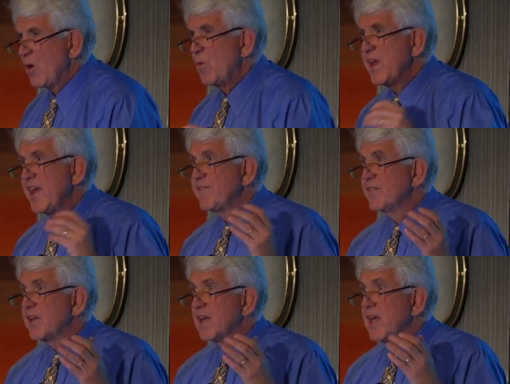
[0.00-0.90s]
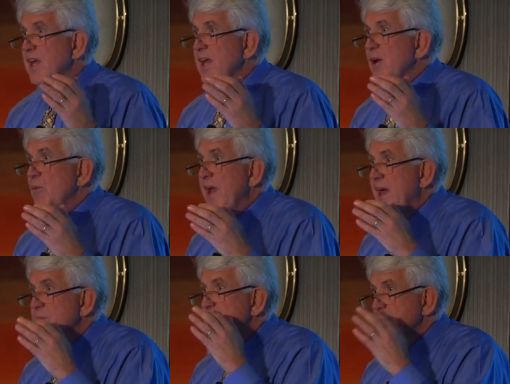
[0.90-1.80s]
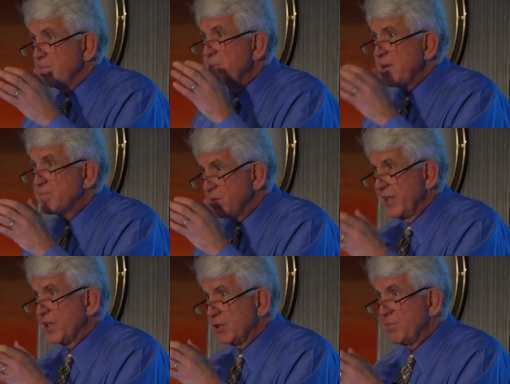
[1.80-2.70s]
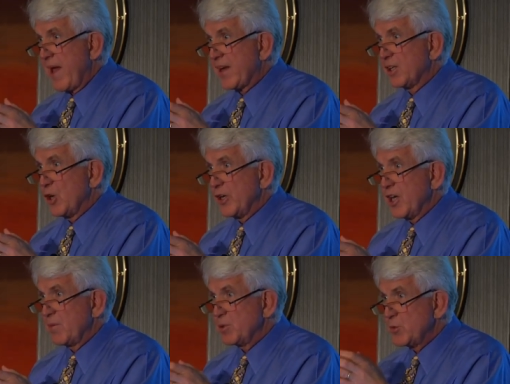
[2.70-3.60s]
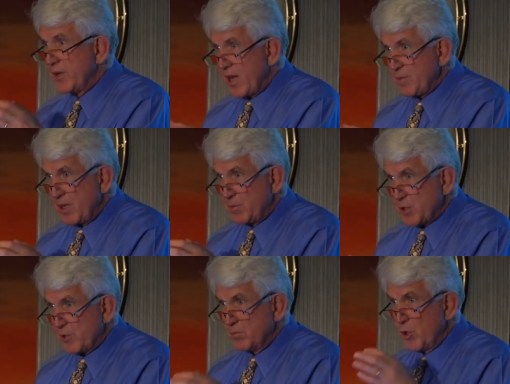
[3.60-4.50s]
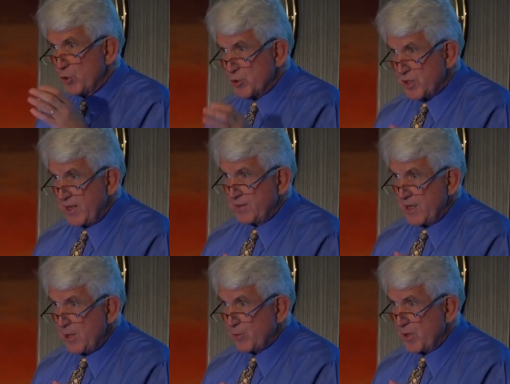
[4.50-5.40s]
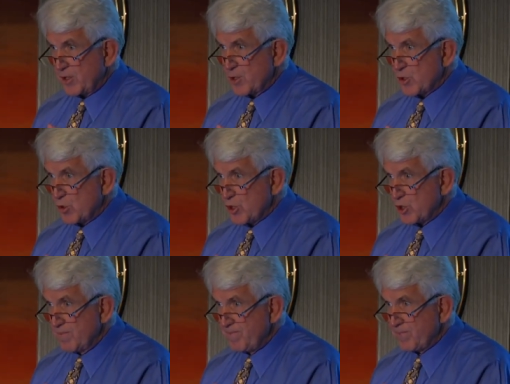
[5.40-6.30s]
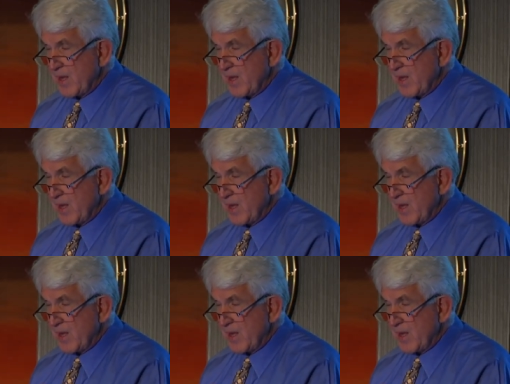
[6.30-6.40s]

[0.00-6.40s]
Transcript: well, we had, we had a big political battle going on between IBM General Motors and the Ethernet Consortium,